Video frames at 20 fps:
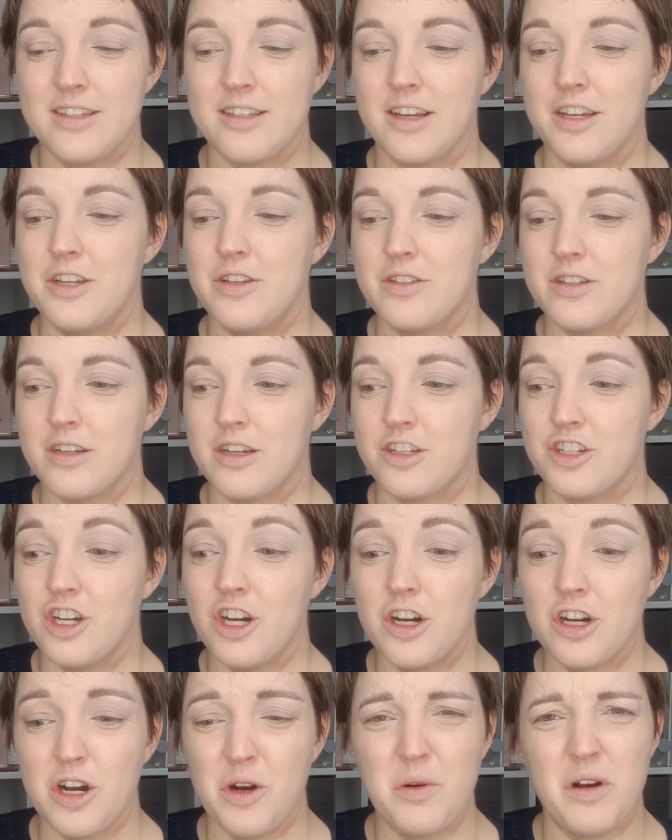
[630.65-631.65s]
I used the
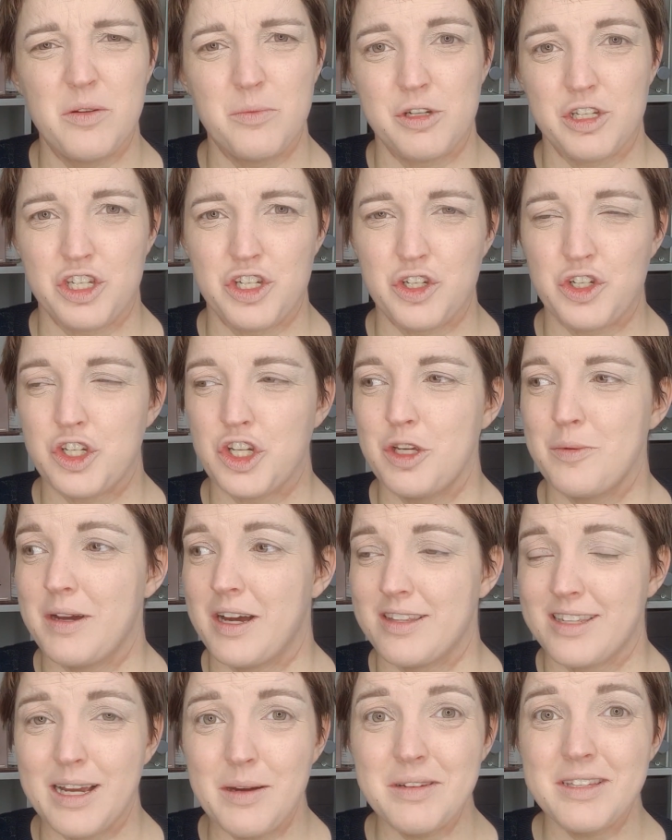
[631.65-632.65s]
charcoal one, which was £2.
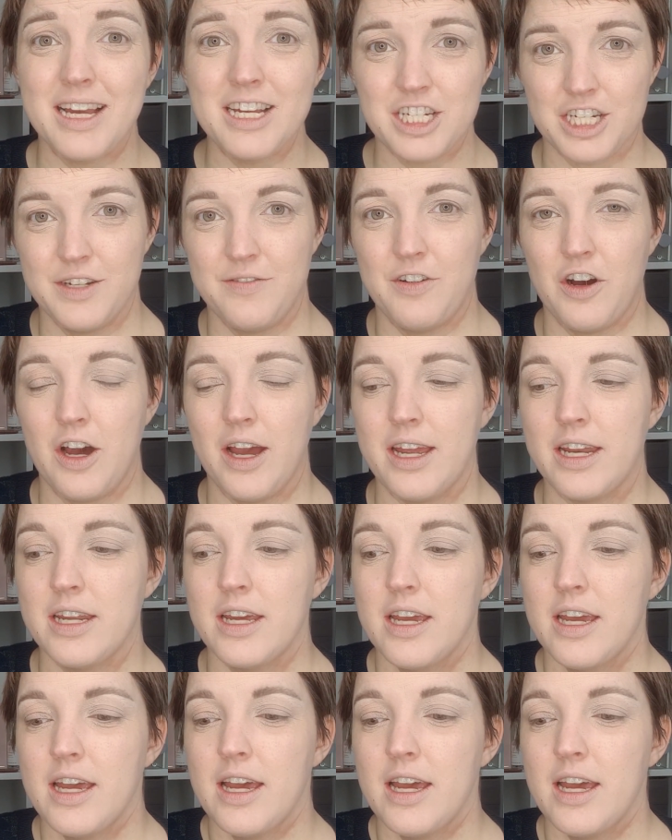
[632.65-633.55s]
That was actually fine.